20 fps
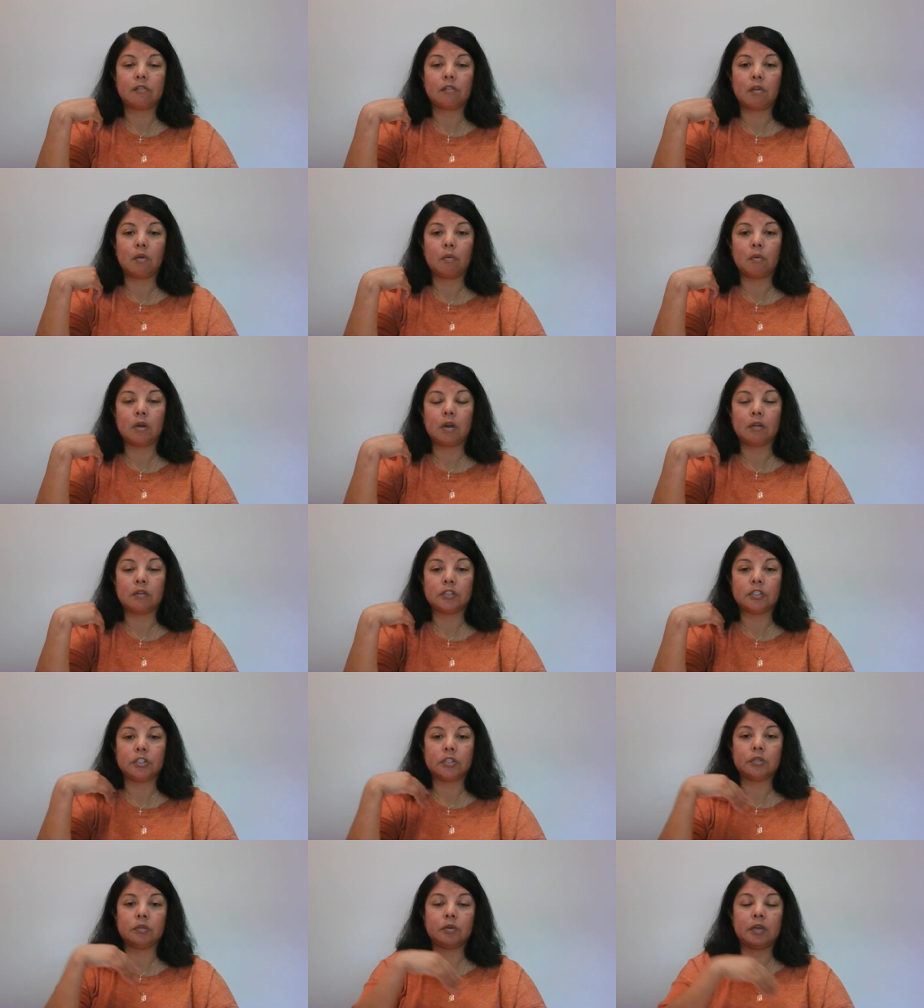So what I'll
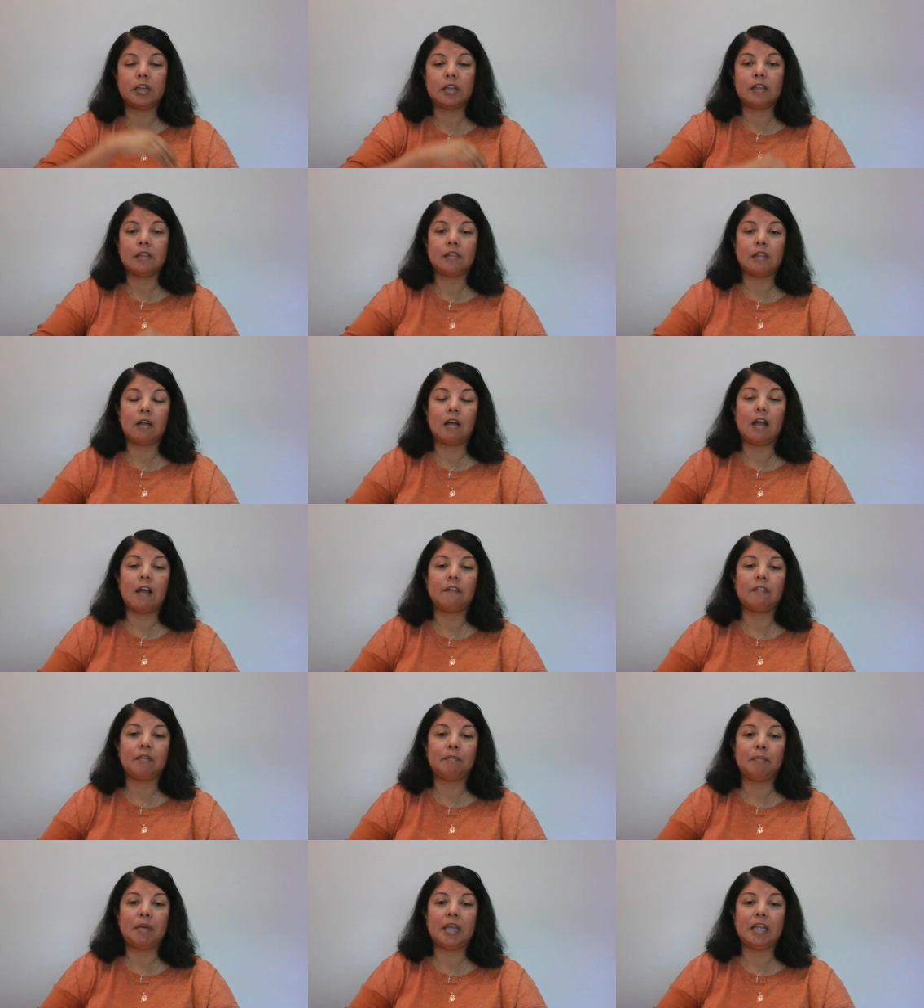do is I'll have
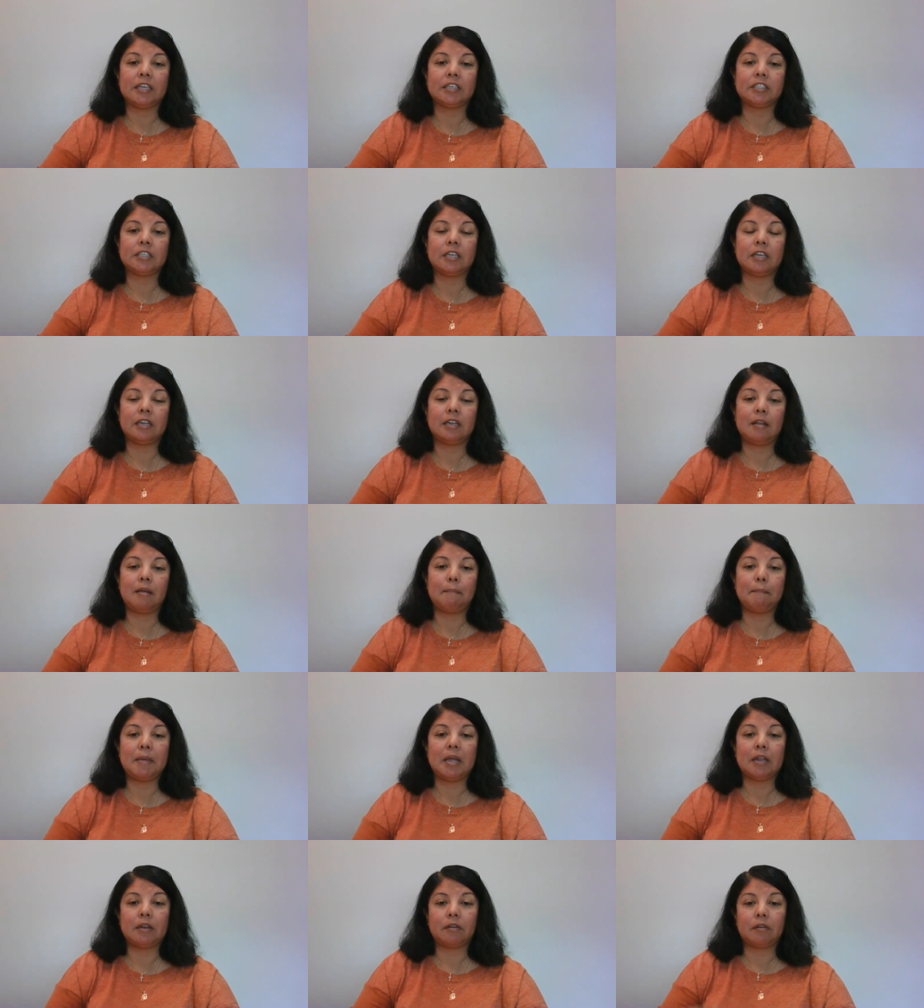the patient
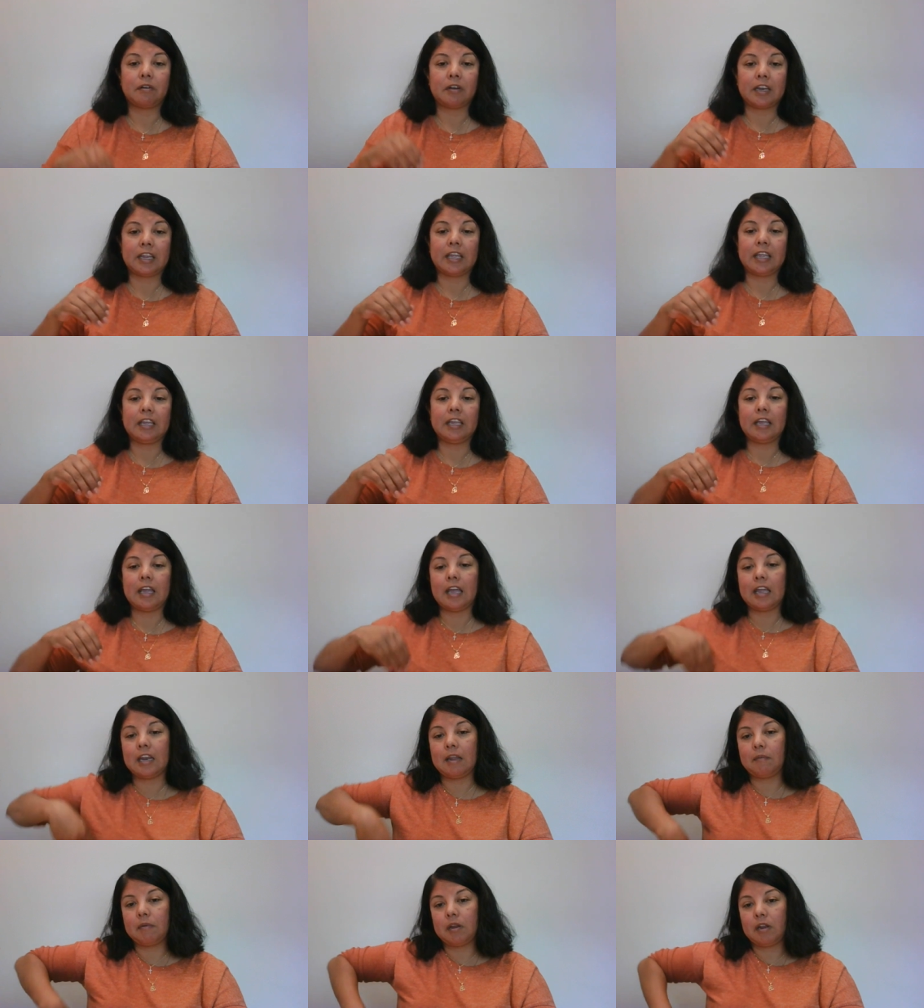bend their knee,
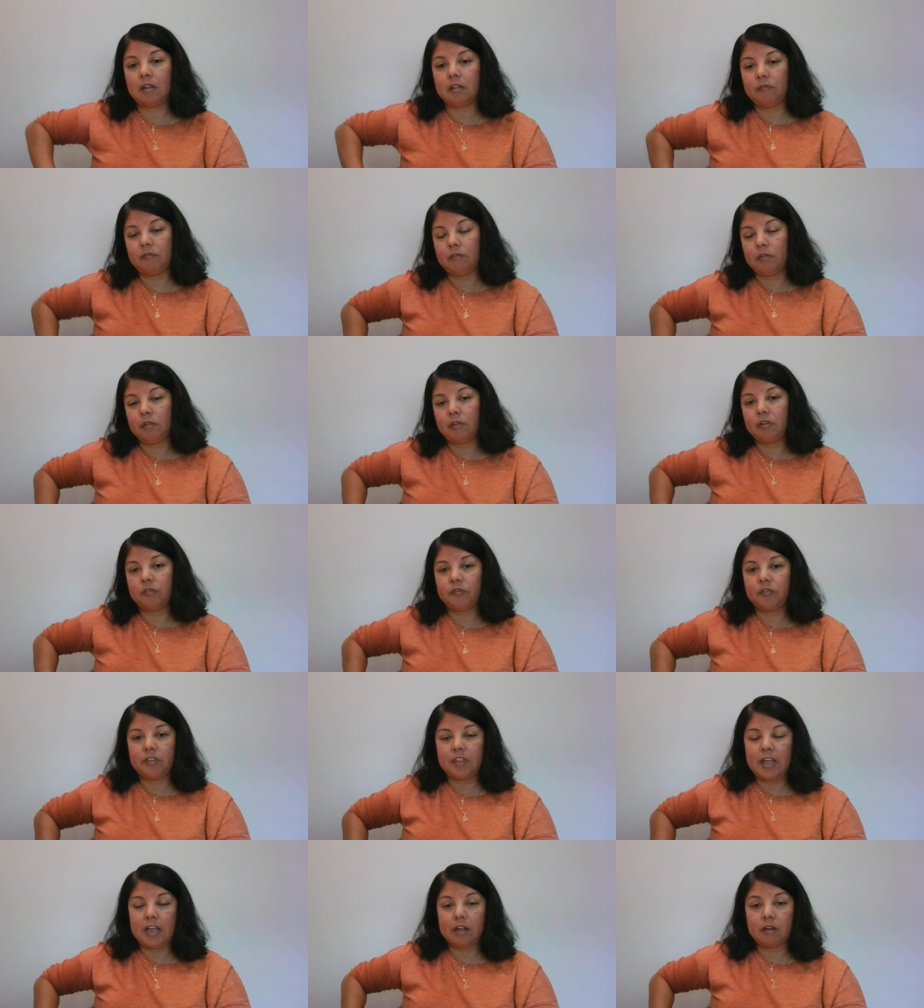and I'm going to look
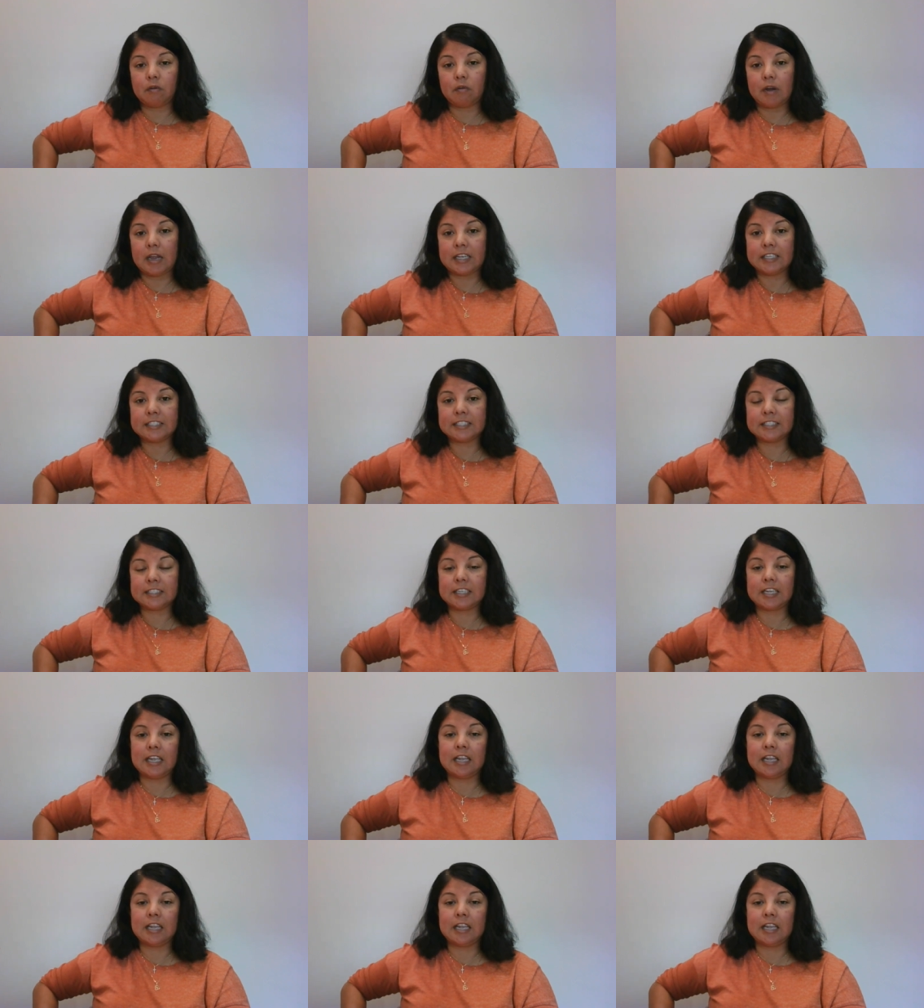for that crest,